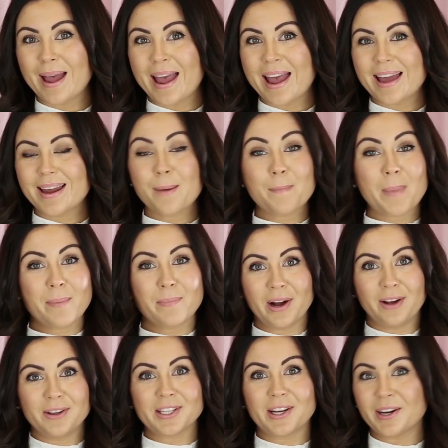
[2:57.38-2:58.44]
And my
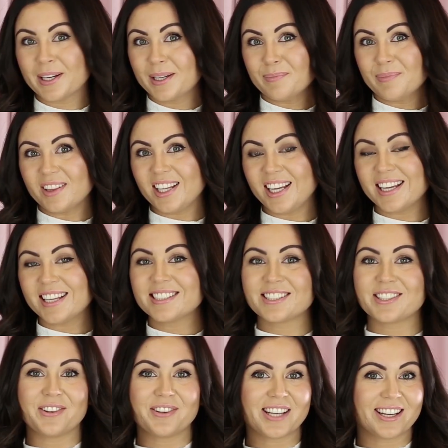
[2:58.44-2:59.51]
brows are complete,
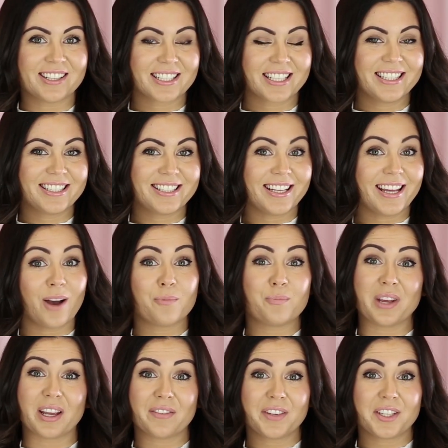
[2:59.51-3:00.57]
so you dolls can see how
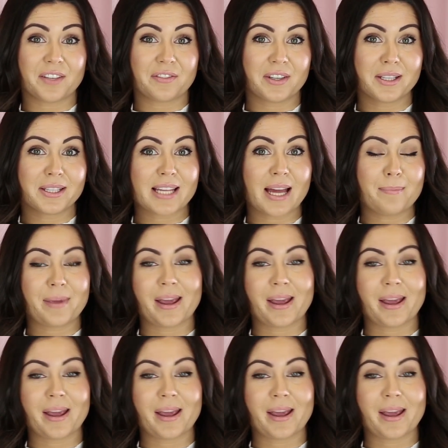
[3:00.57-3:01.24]
big of a difference that